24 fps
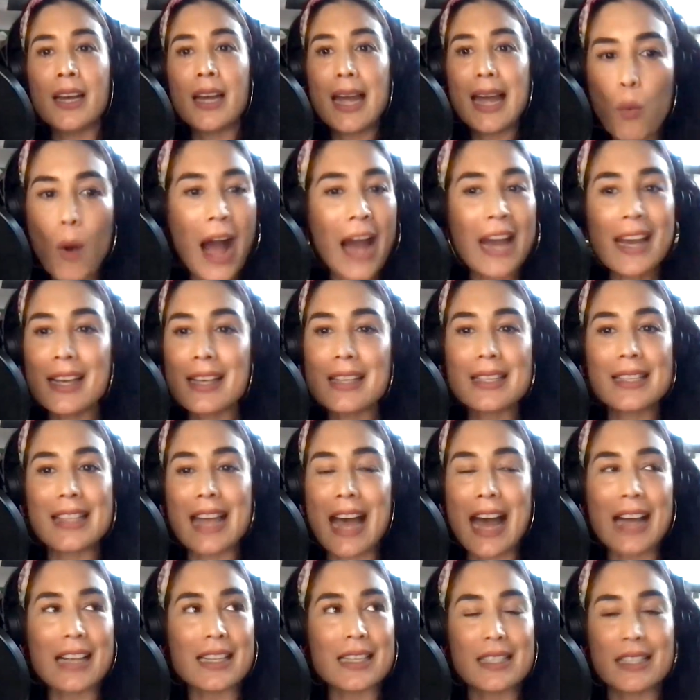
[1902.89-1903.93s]
Why is
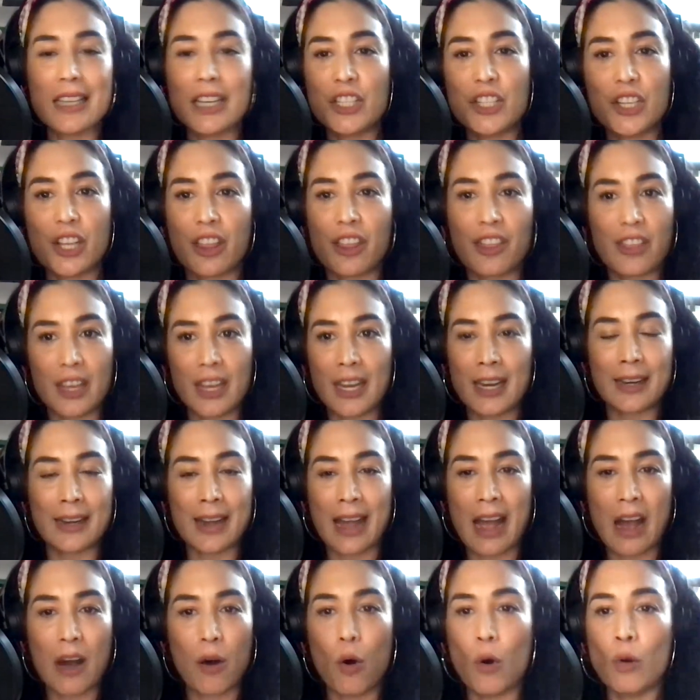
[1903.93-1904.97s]
that such a thing
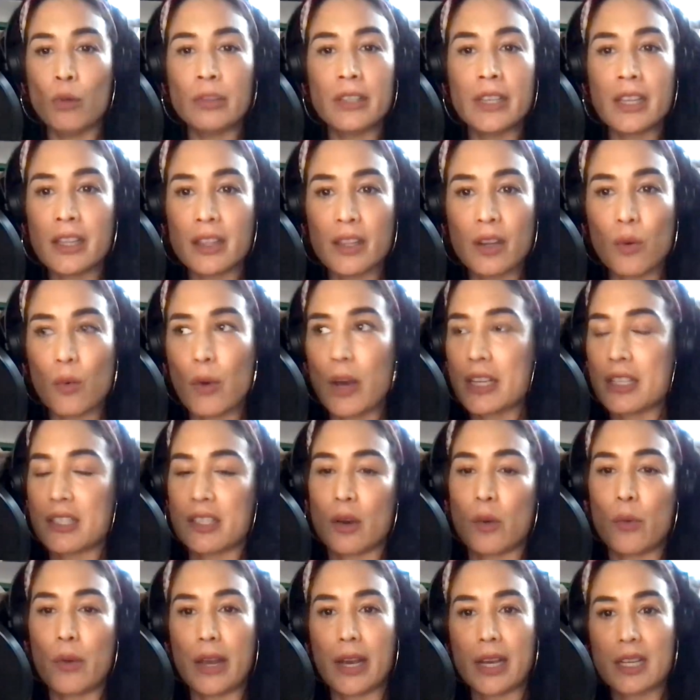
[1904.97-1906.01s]
now? Only in the
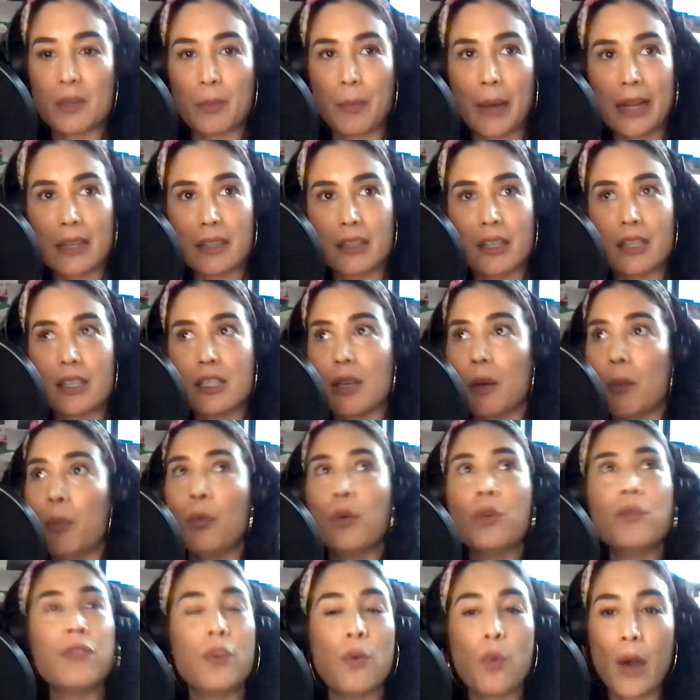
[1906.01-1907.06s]
West are we expected to
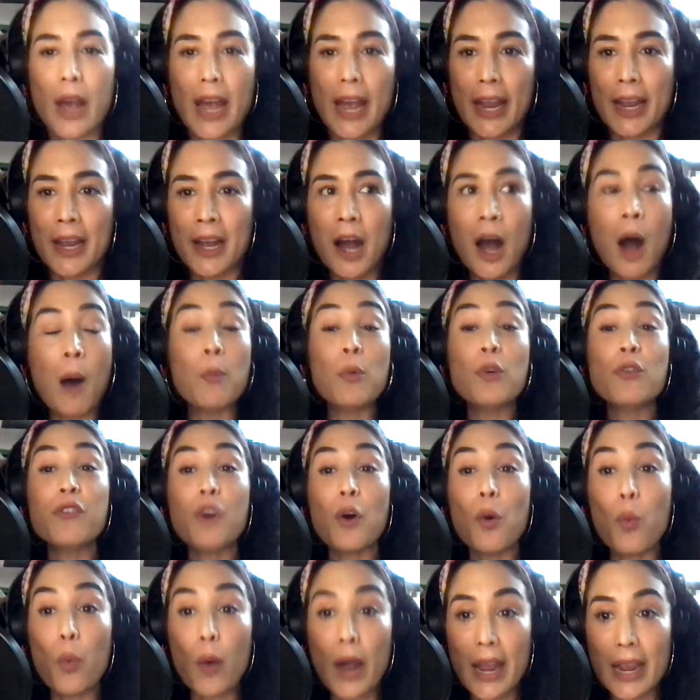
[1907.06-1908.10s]
move away
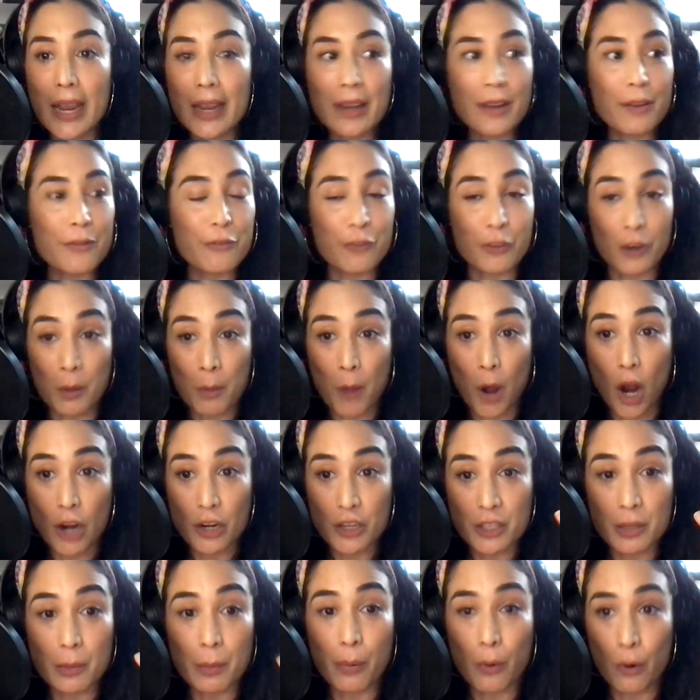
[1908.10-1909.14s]
from
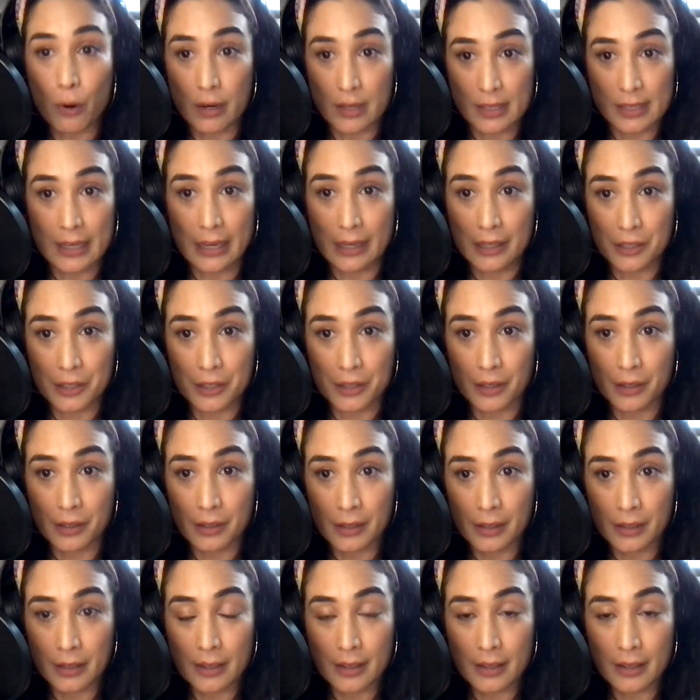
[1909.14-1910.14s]
our support center,